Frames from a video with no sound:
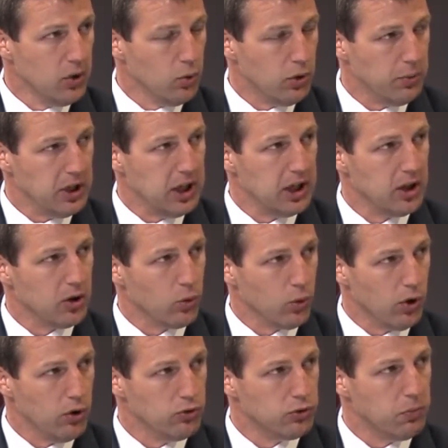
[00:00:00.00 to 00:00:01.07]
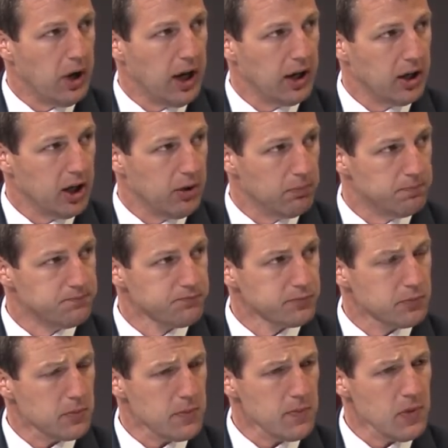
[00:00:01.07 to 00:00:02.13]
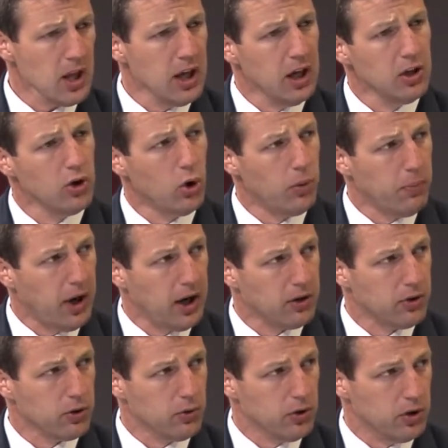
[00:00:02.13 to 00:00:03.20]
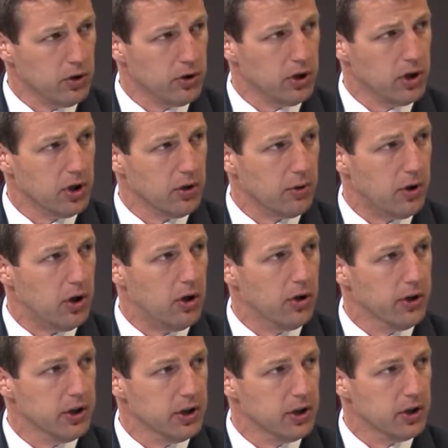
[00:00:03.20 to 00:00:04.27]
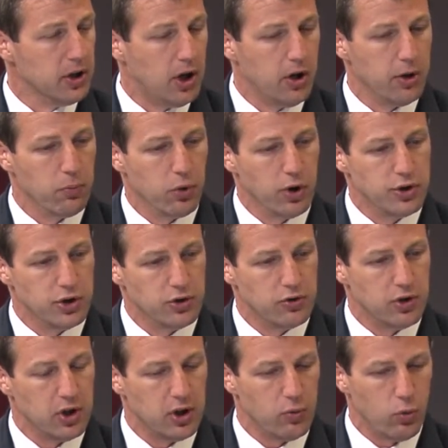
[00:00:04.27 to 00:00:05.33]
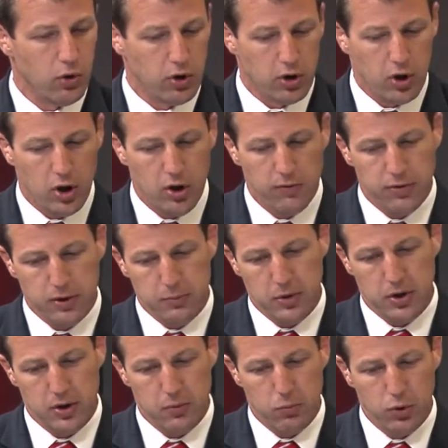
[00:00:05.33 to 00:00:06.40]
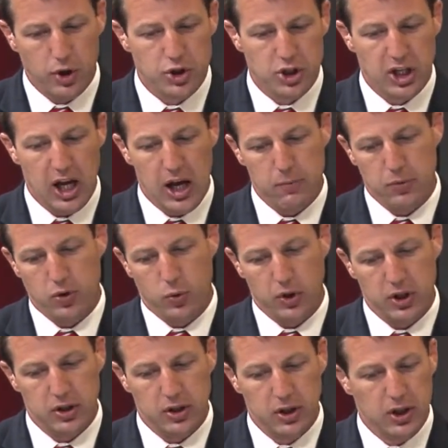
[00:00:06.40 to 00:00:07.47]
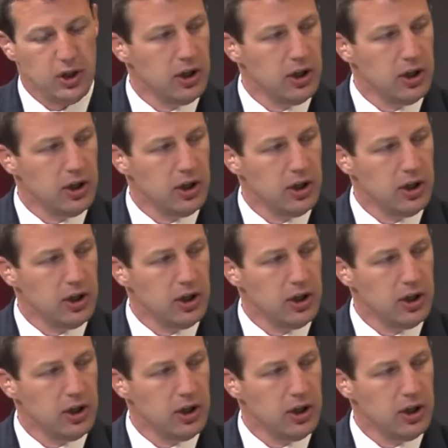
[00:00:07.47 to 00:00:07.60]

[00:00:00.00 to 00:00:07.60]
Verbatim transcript: we'll be getting the roads back up and going back through and looking at all the uh, all the bridges, and then we're going to hopefully build a bridge a gap between